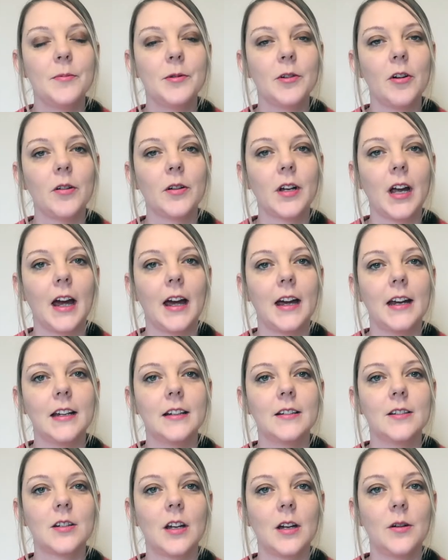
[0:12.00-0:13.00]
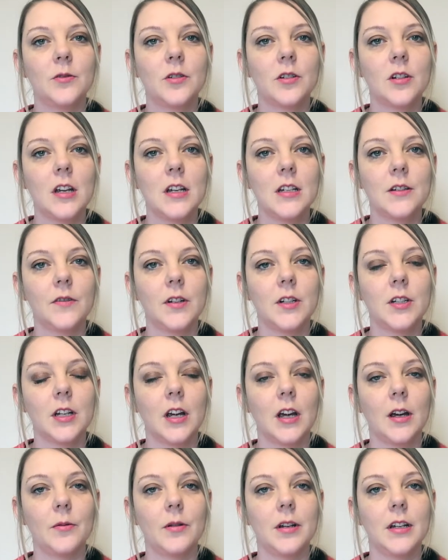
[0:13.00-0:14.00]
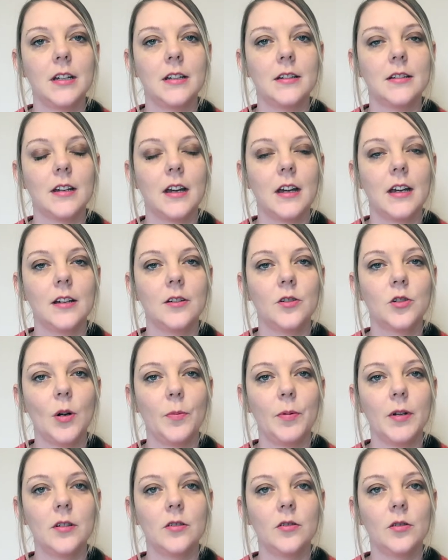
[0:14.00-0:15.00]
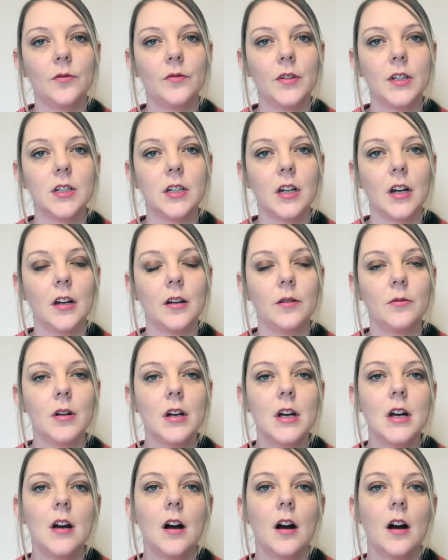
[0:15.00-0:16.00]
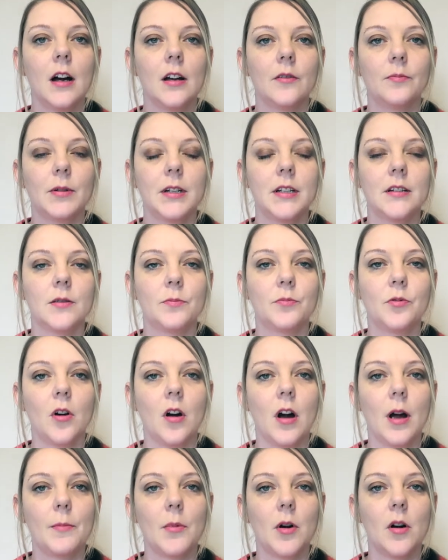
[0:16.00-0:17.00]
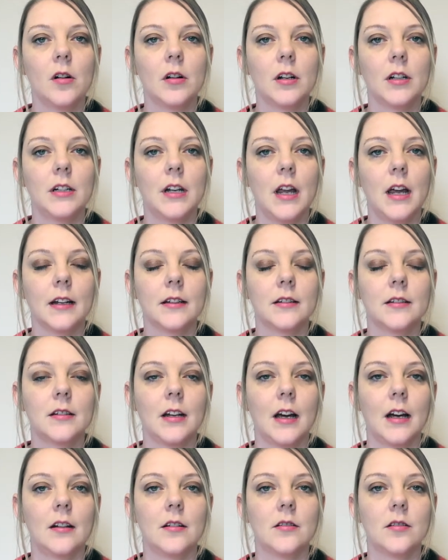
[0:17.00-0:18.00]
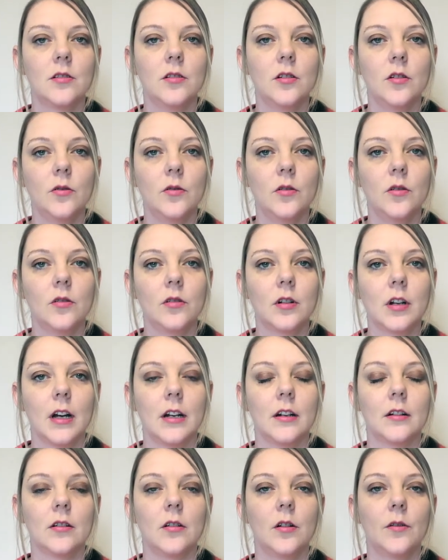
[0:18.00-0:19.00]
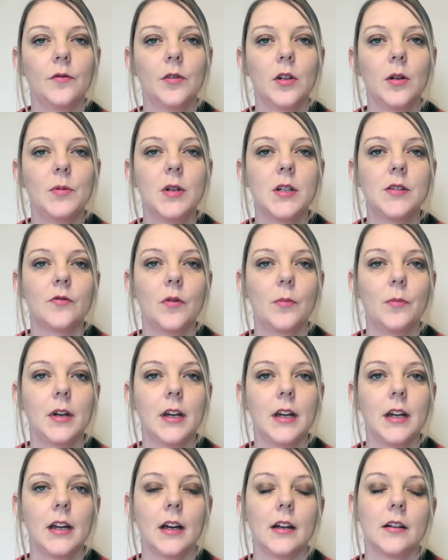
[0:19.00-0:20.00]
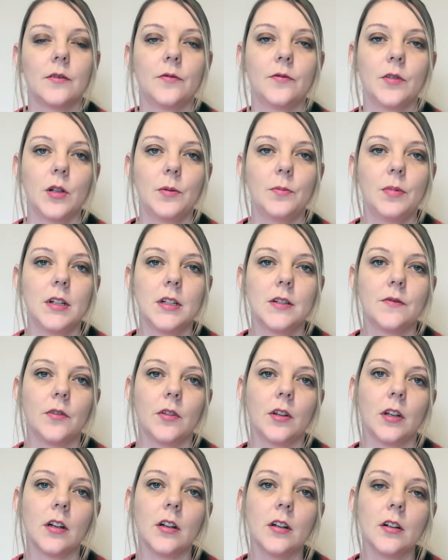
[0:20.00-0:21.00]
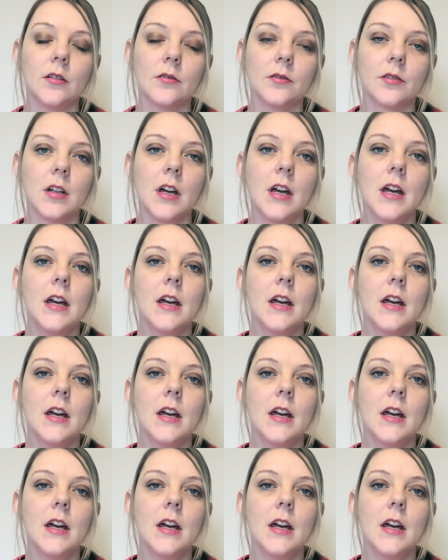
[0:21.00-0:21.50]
you're okay. So today's video is a shopping haul video. I've been to Primark, Next and New Look, and I've got a few bits for me and a few bits for the girls.